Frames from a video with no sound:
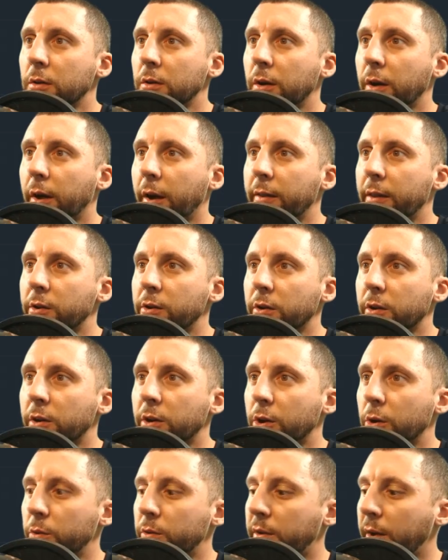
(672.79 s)
and then you're going to
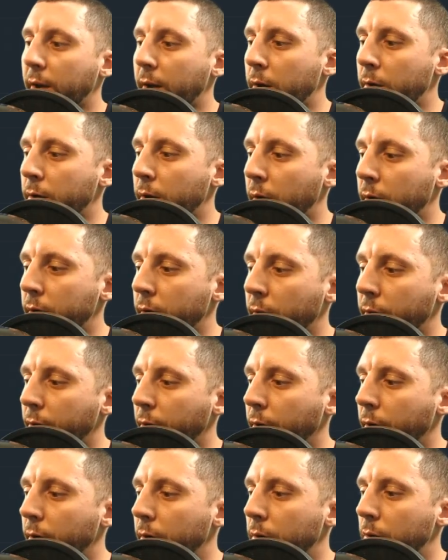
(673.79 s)
go down
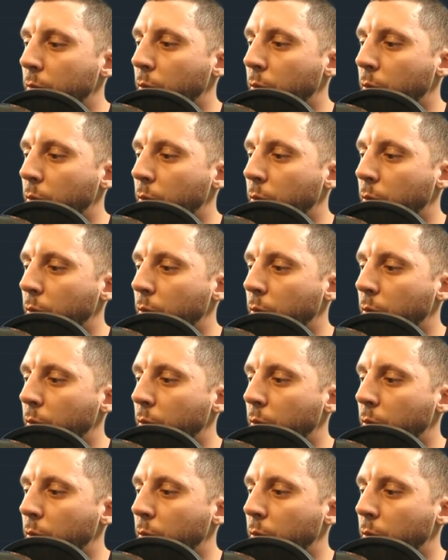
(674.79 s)
another